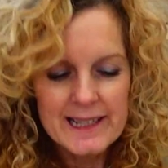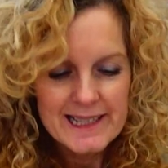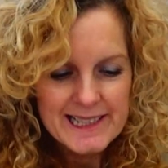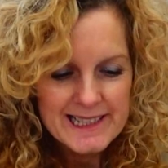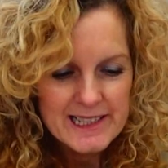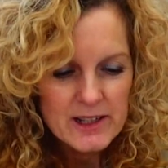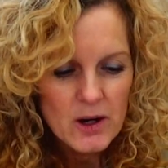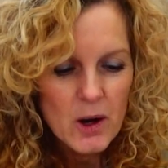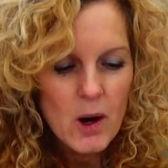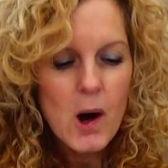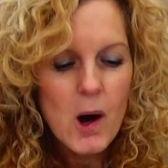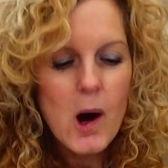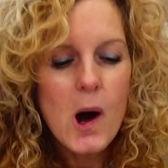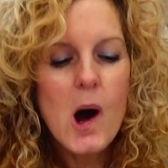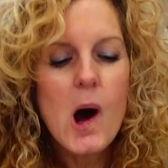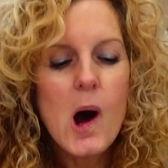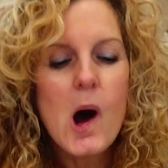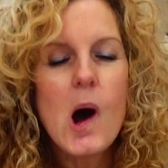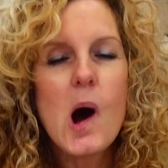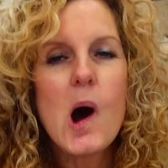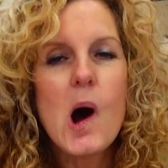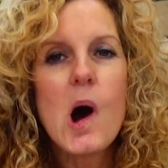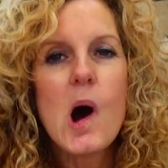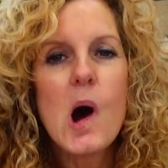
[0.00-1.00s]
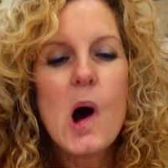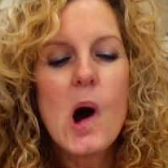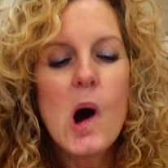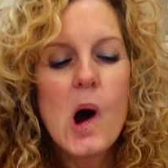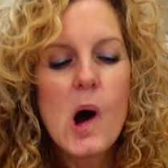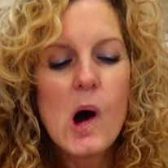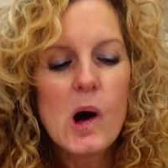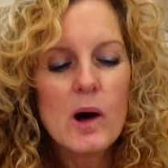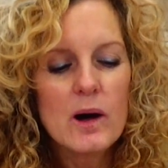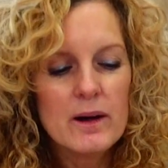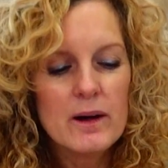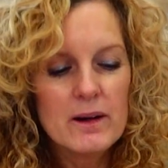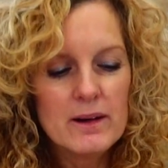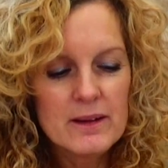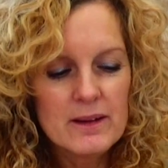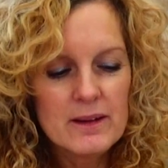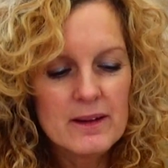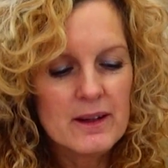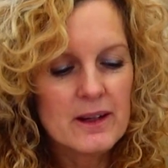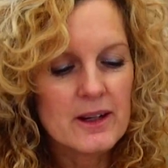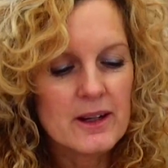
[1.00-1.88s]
Ee-oh!